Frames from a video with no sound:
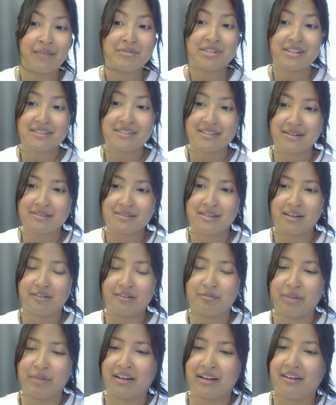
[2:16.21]
just outside
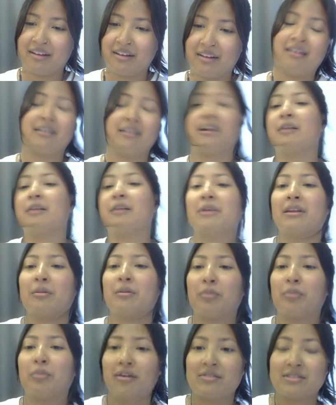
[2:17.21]
of Bangkok. I'm in a
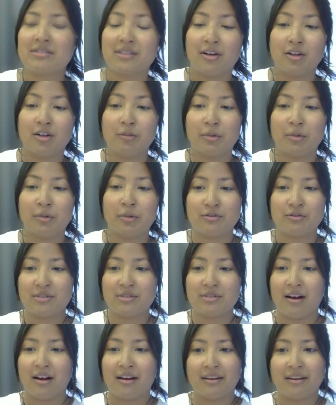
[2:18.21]
province called Pathum
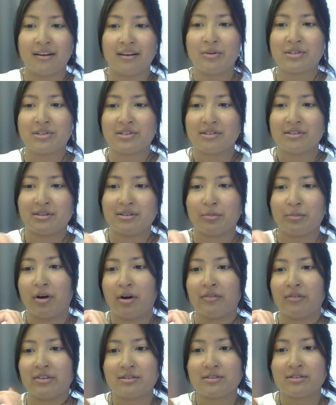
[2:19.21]
Thani, which is the
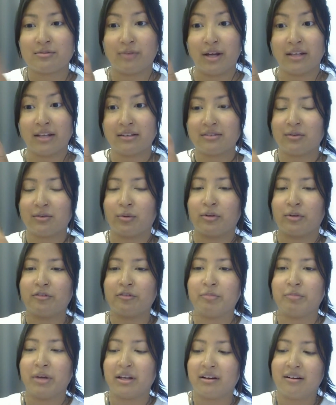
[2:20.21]
province right north
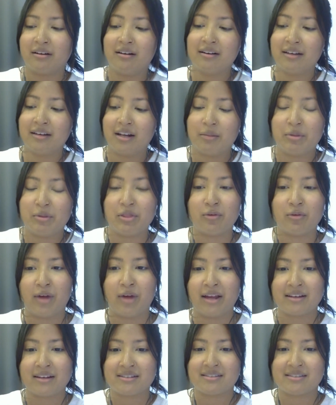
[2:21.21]
of Bangkok, and I'm in the
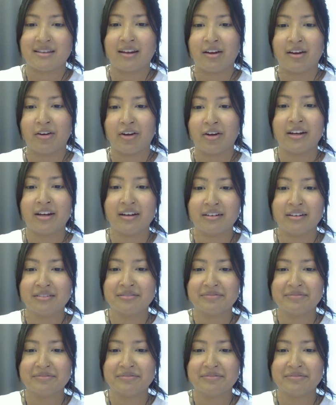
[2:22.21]
Rangsit area.